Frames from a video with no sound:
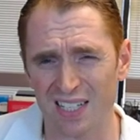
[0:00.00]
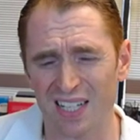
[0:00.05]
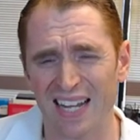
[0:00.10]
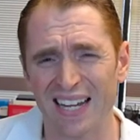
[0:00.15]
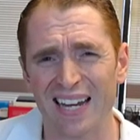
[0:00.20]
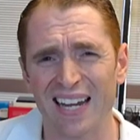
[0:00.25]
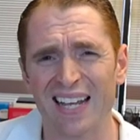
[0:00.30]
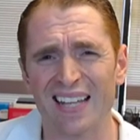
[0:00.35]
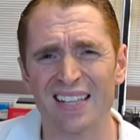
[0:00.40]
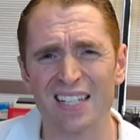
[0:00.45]

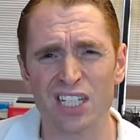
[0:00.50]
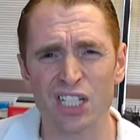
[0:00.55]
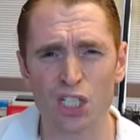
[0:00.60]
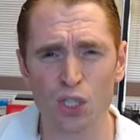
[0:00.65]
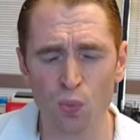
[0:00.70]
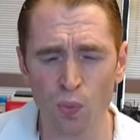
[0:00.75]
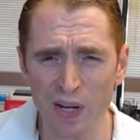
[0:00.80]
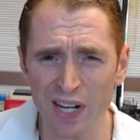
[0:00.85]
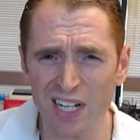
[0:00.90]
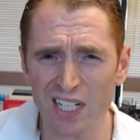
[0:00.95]
Like in the
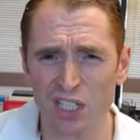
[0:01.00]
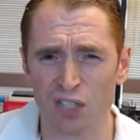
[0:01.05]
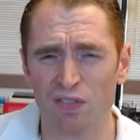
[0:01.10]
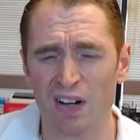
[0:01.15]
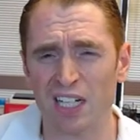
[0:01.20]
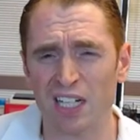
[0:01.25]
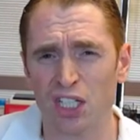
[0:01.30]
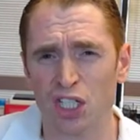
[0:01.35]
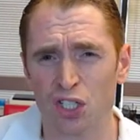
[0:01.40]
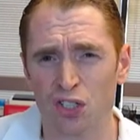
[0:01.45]
Swedish
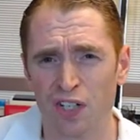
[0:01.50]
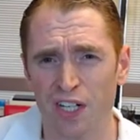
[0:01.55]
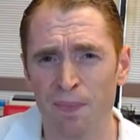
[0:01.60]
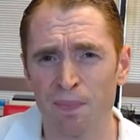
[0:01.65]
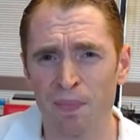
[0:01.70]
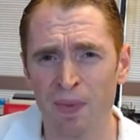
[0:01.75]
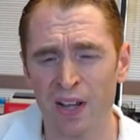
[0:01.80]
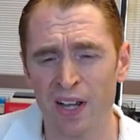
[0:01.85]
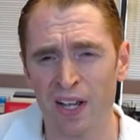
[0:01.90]
registry,